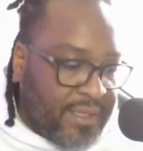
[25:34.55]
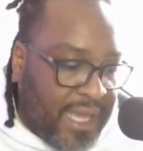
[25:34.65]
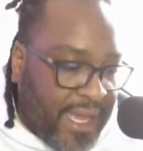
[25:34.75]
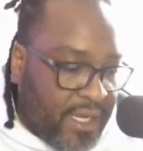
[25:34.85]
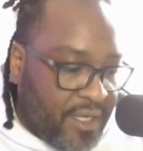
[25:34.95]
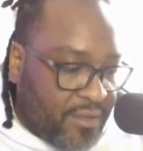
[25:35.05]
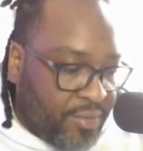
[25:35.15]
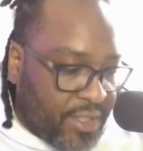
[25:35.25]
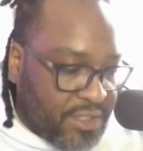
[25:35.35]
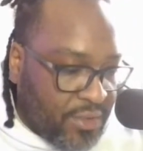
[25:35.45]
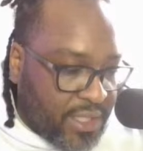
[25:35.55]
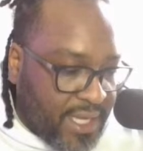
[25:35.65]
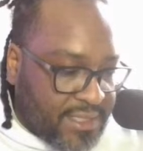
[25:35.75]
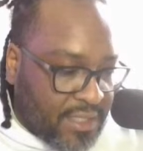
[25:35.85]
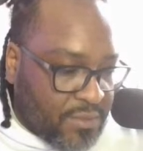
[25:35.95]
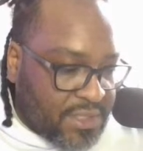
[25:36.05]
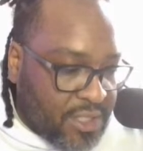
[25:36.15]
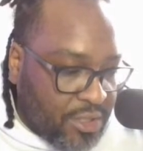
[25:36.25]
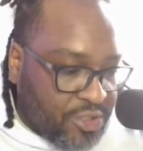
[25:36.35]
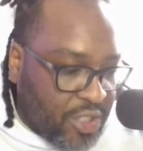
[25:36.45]
They had cleared the bridge, ODS. It was
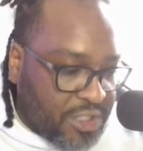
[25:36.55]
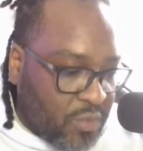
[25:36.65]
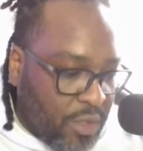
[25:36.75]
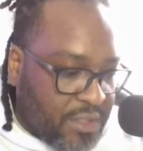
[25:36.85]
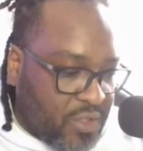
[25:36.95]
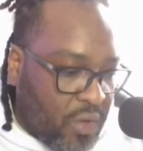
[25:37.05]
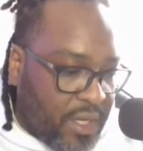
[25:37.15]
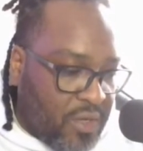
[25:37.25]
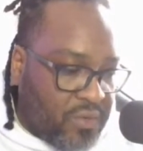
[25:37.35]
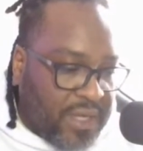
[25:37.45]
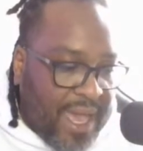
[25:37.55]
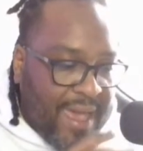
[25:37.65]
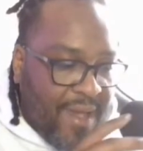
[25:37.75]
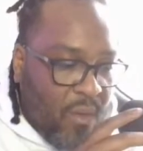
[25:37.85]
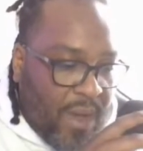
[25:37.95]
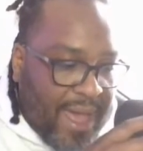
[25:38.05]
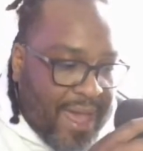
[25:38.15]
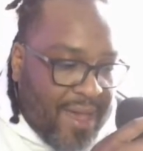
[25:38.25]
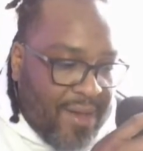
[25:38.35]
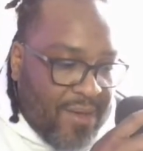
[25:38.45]
still construction workers on it who died.
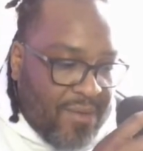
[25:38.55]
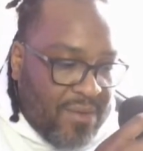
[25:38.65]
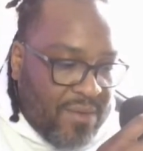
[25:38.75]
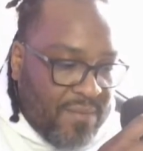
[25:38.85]
Wow.